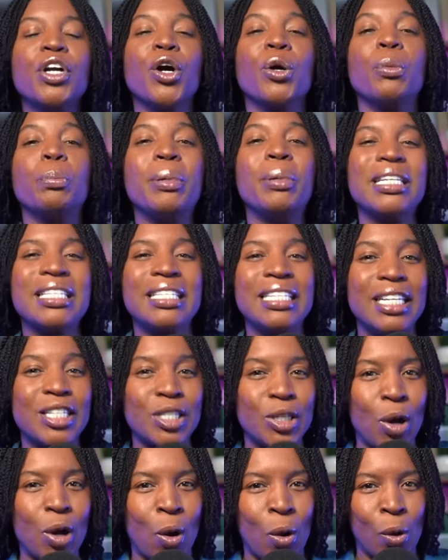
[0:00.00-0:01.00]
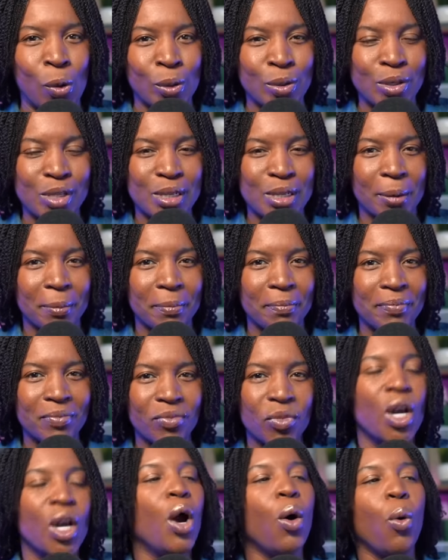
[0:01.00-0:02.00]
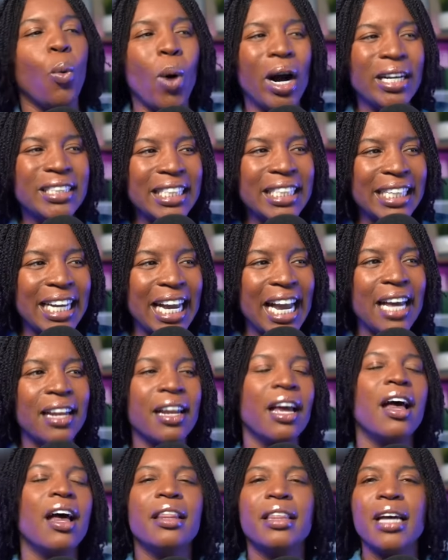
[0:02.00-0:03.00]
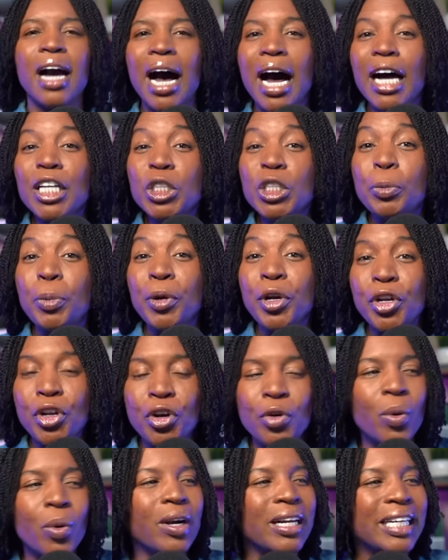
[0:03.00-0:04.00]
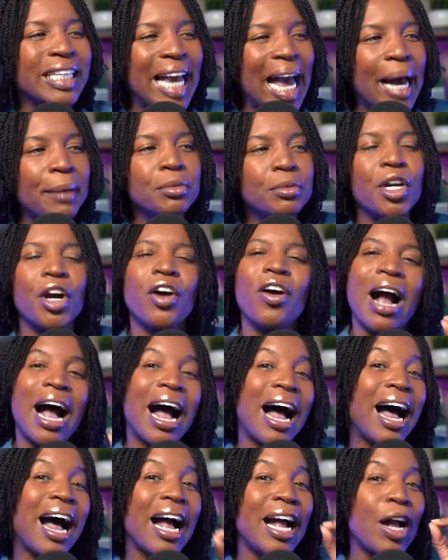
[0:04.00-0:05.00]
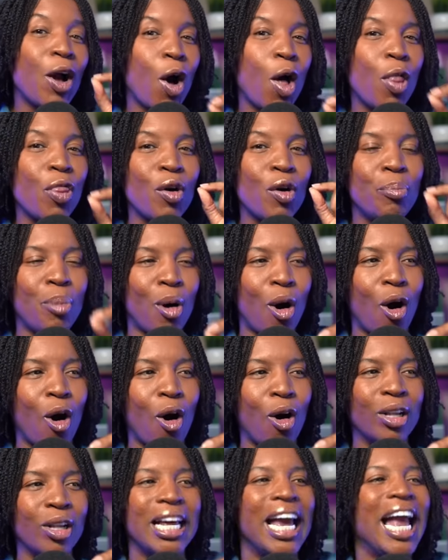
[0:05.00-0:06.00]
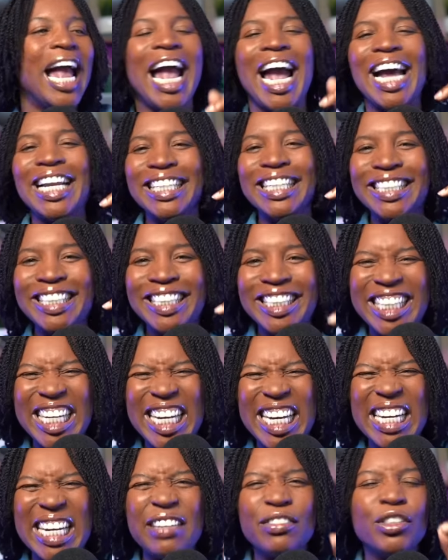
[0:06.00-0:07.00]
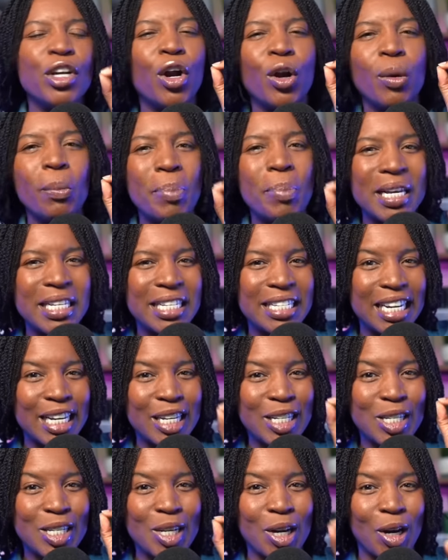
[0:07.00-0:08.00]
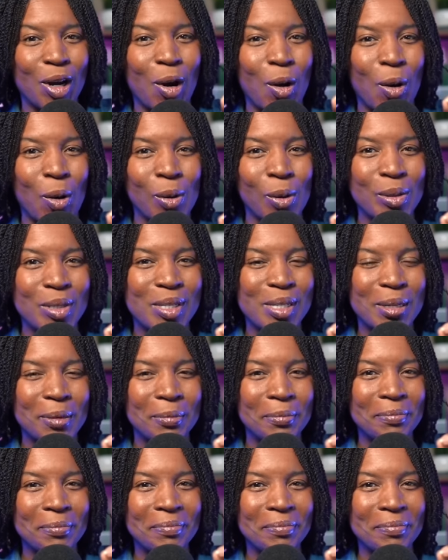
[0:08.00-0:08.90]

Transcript: her business goals. Once again, the entrepreneur kept her eye on the ball and achieved her business goals.